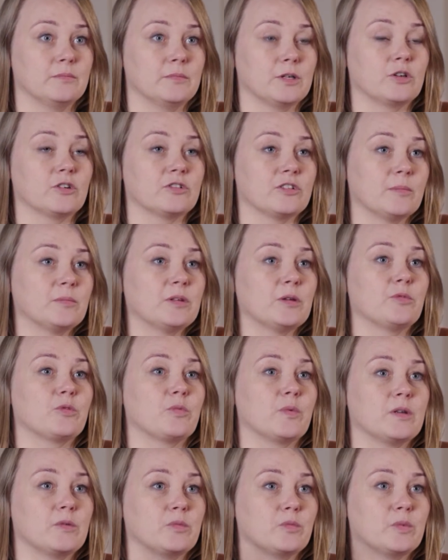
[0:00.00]
Because
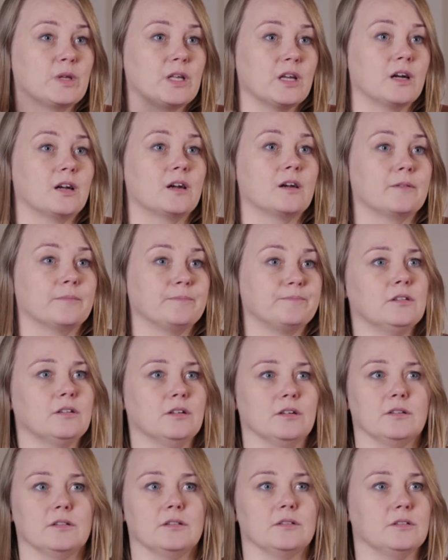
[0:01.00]
sometimes when we are
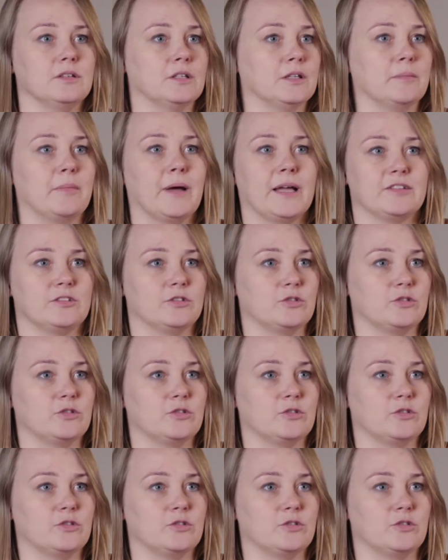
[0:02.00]
in bad